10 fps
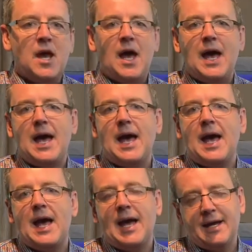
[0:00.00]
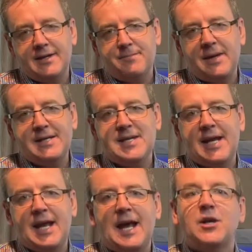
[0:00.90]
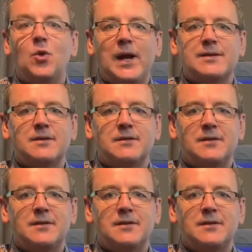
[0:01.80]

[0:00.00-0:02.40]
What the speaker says: I had a meeting and quit.